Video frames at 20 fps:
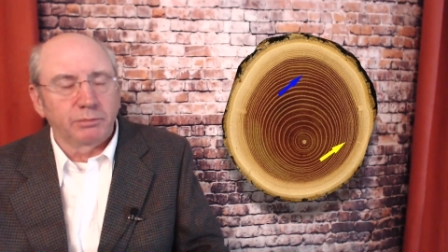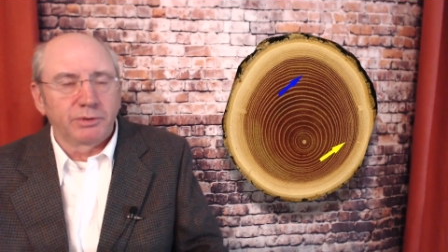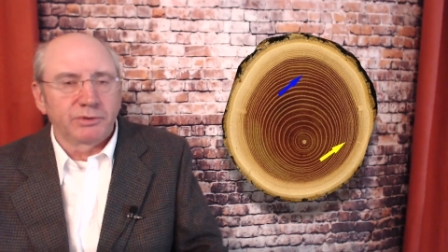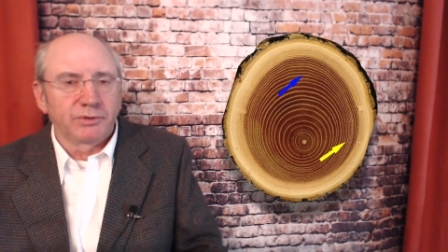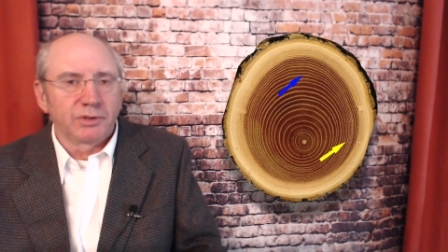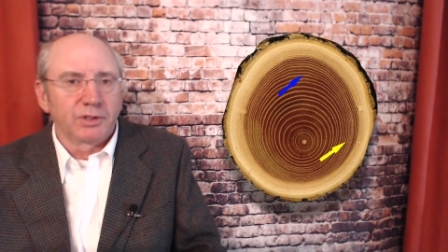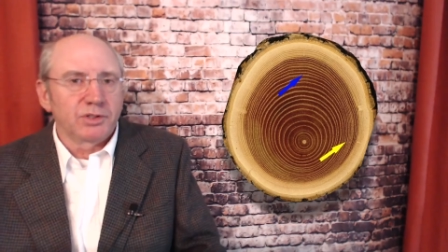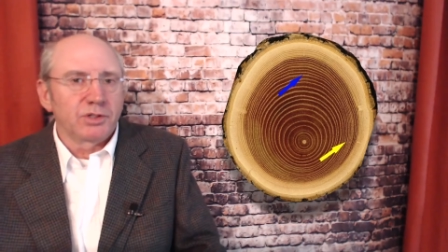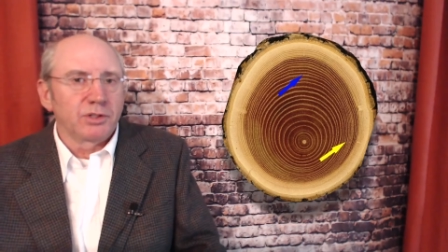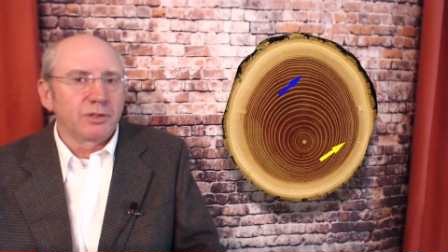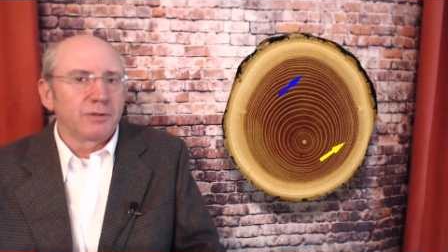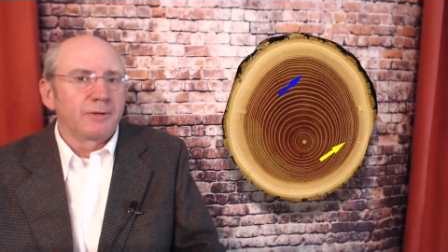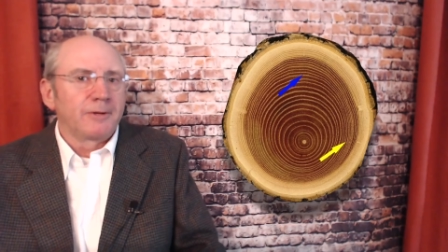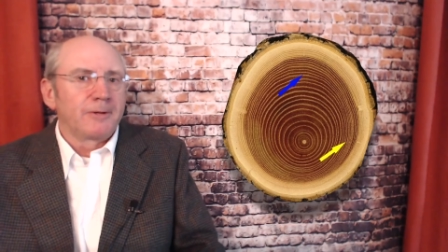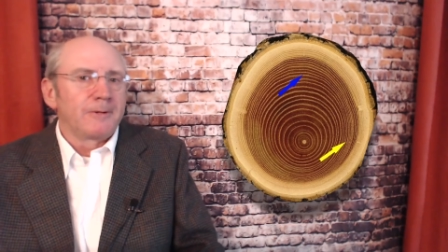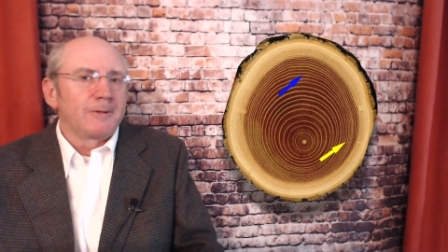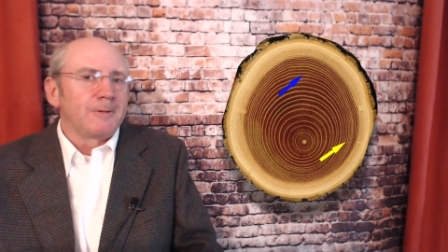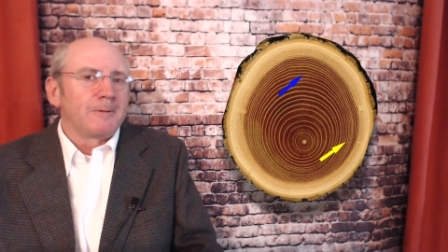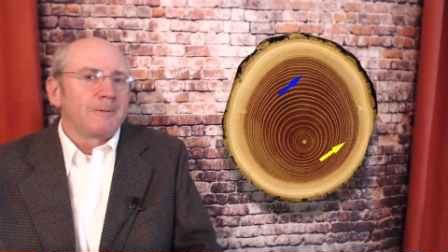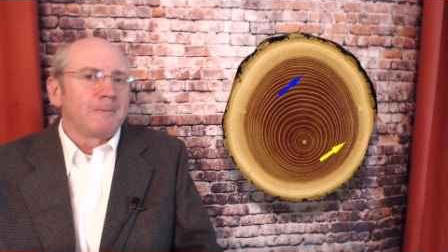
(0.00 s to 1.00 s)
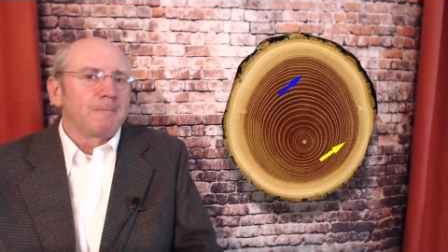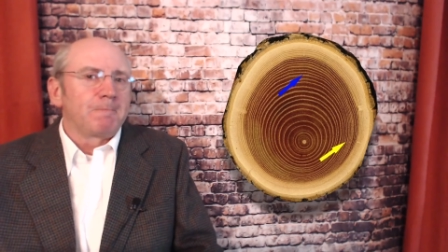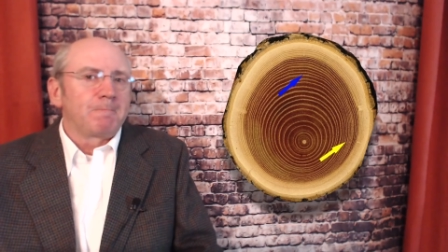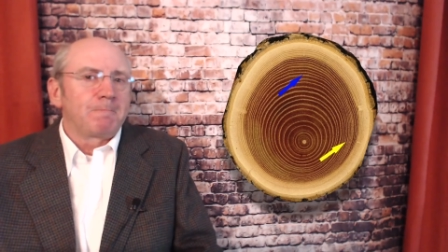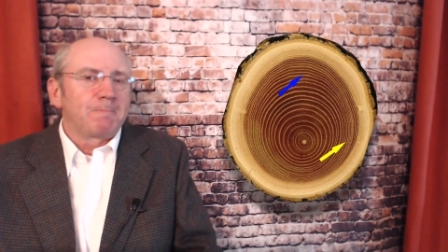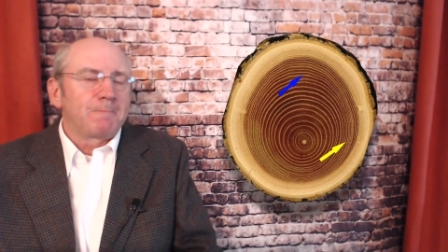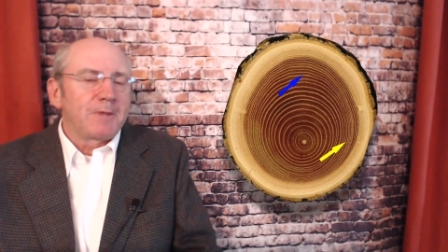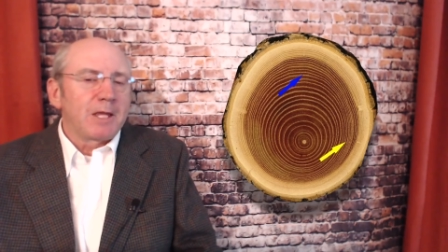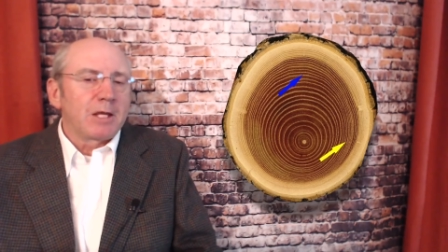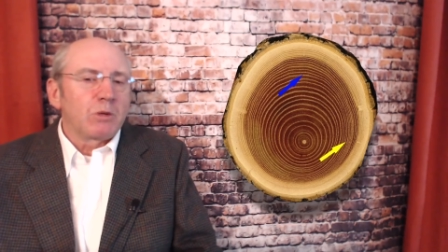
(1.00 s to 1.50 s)
position,
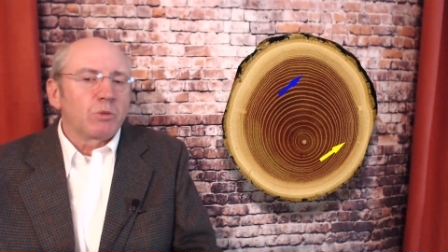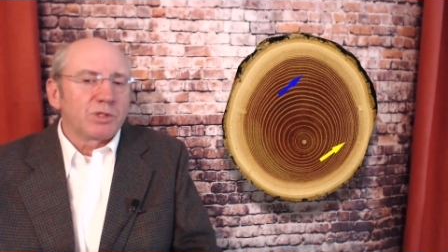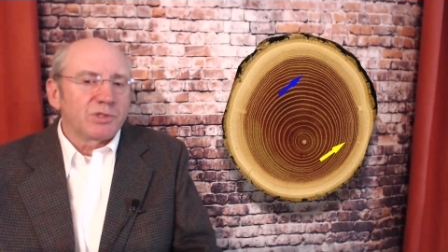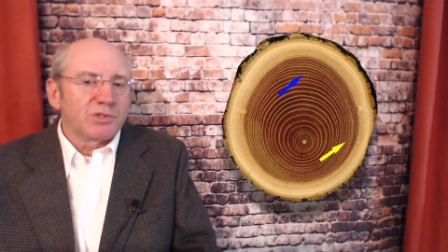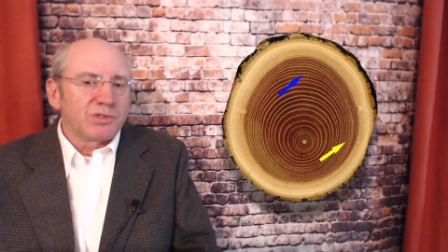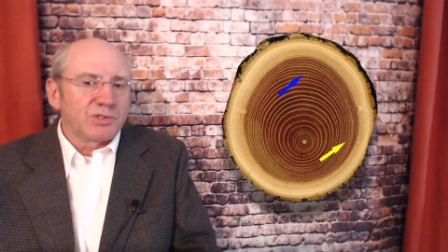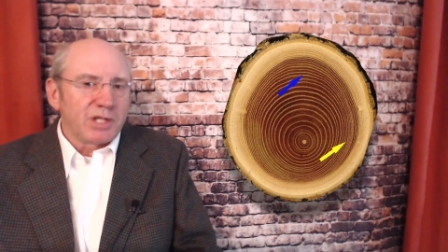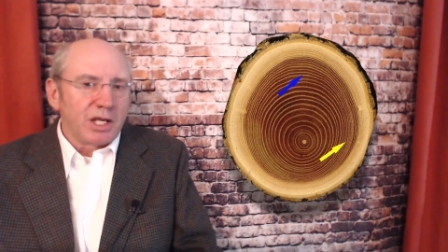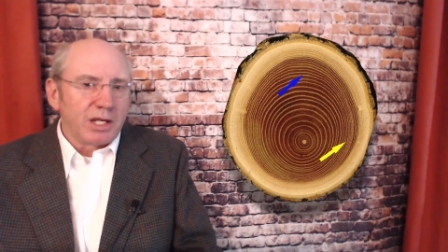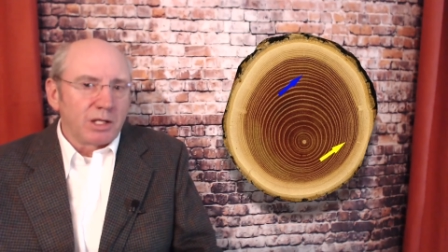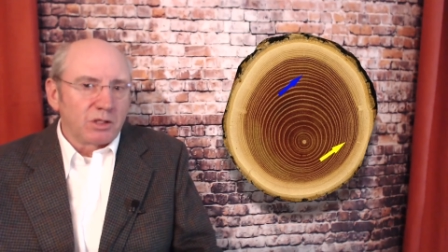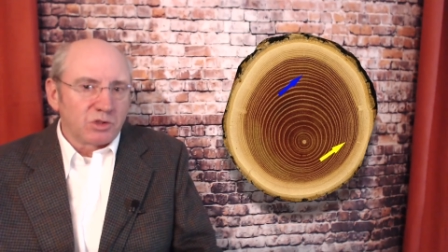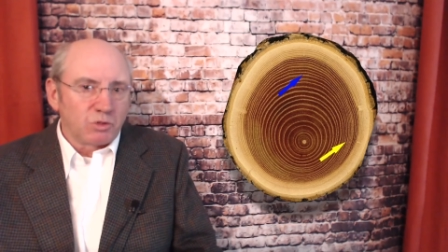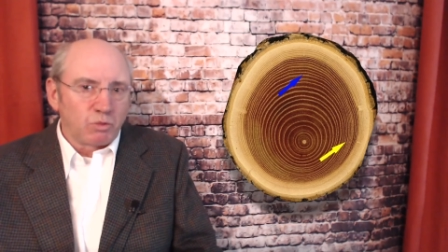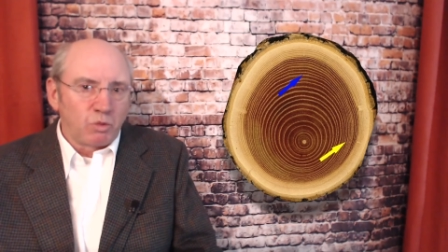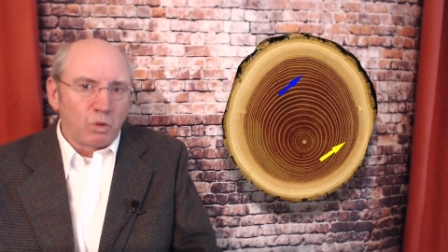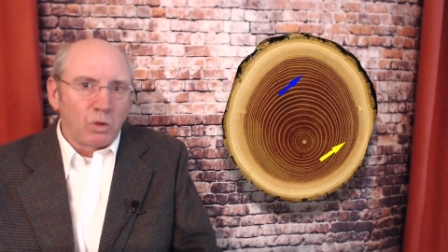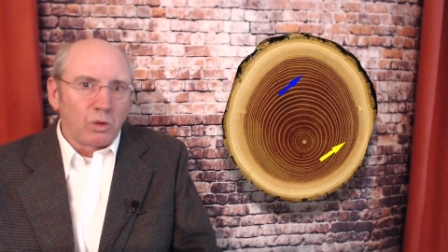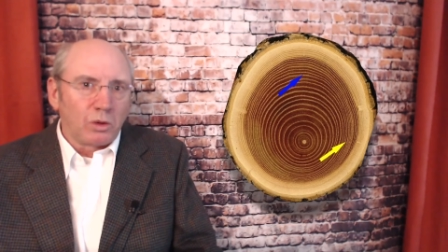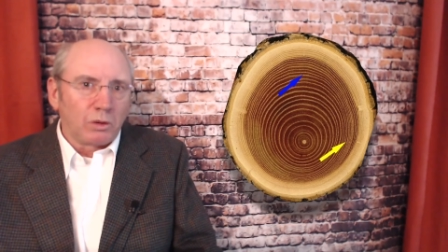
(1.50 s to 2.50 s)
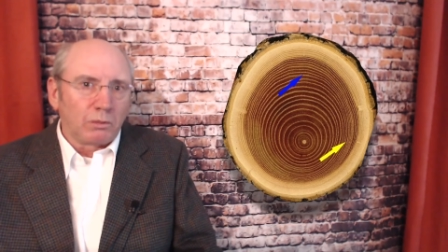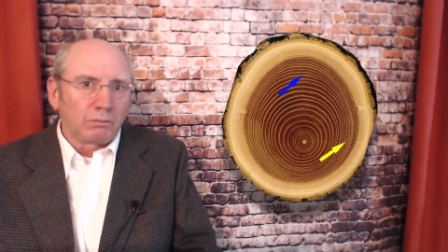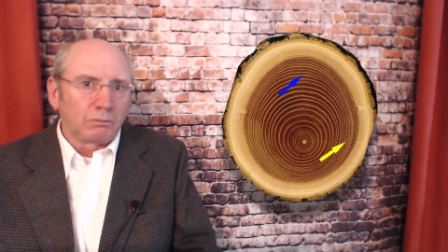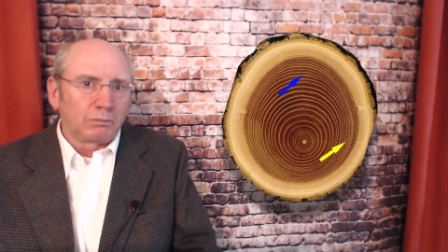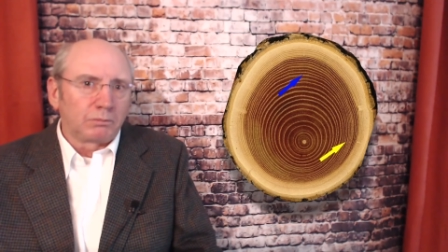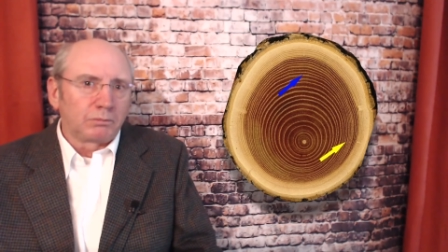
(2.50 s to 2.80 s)
they would say it's warm.